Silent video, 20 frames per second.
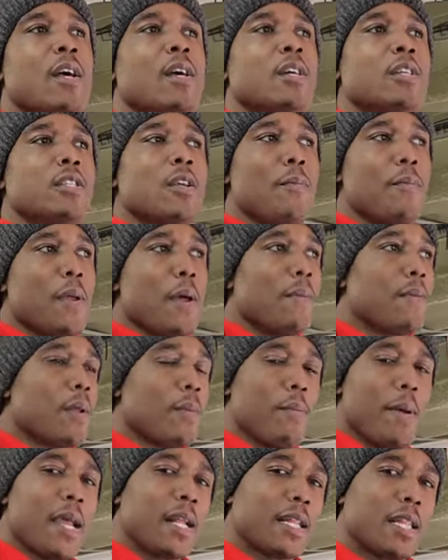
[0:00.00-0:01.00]
to be able to
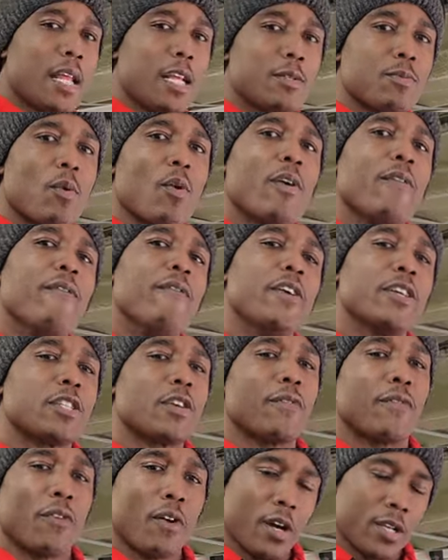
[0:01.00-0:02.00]
make things more efficient
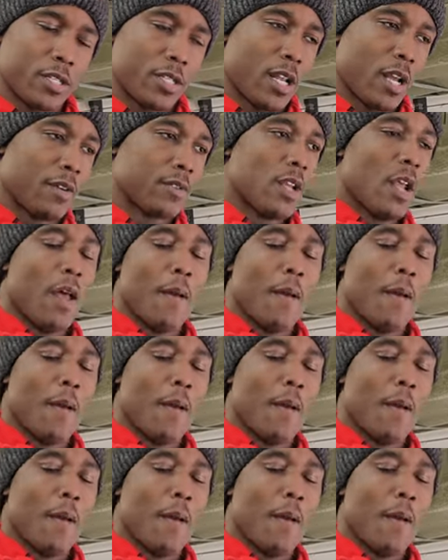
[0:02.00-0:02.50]
for ourselves.